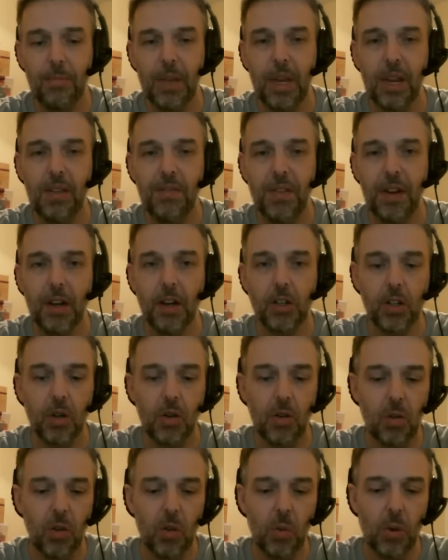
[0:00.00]
Minifigures
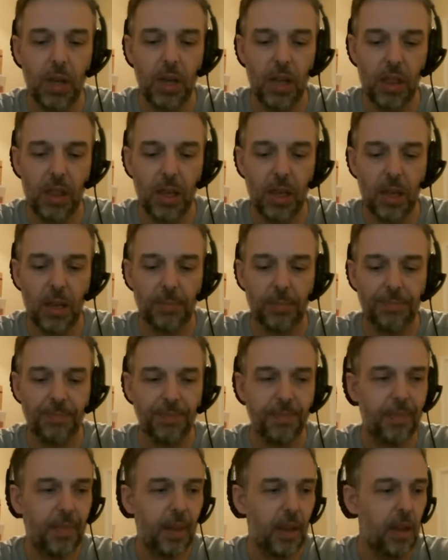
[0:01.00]
all the way, I think.
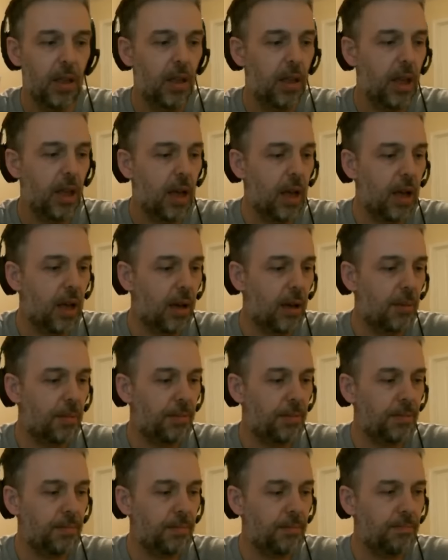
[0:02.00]

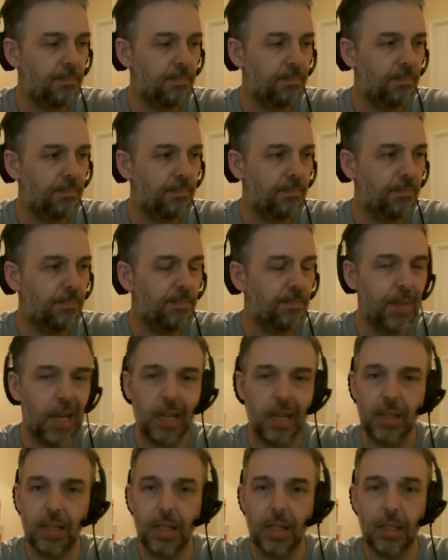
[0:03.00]
Um, I
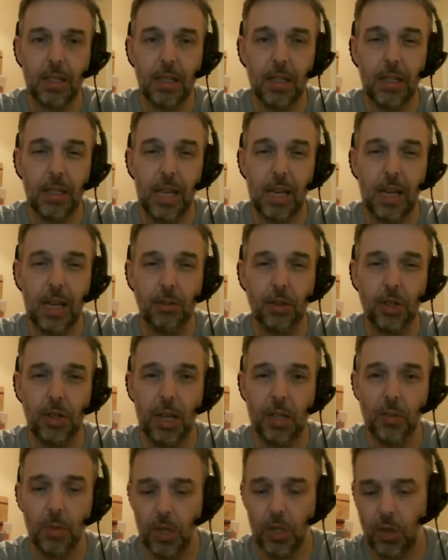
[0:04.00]
think that's us. Anything else you
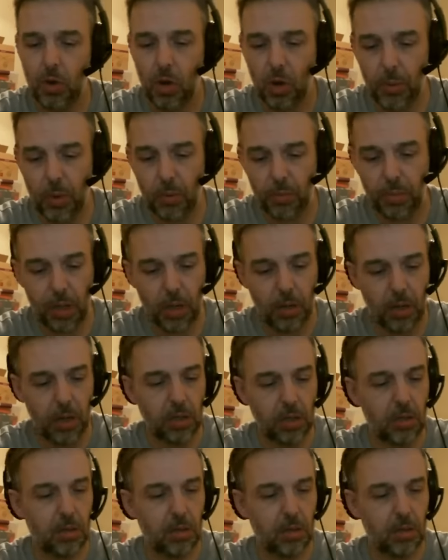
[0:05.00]
guys want to talk about, plug?